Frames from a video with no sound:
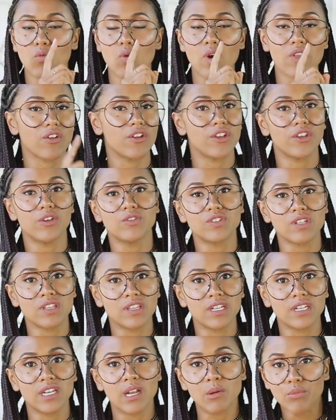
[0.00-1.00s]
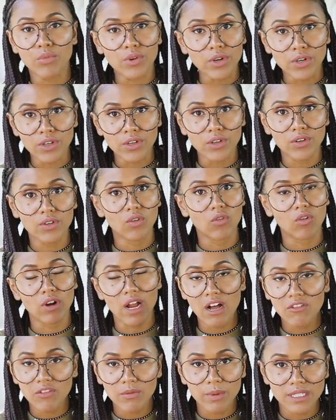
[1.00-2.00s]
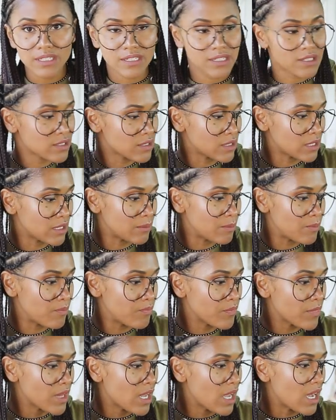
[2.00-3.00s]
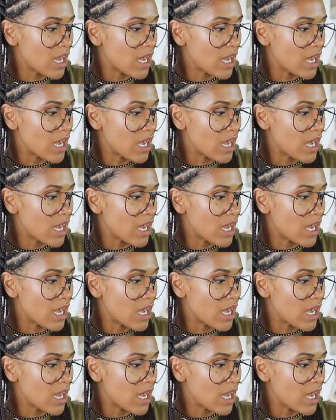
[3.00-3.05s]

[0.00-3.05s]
whether you're using the number or alphabet system.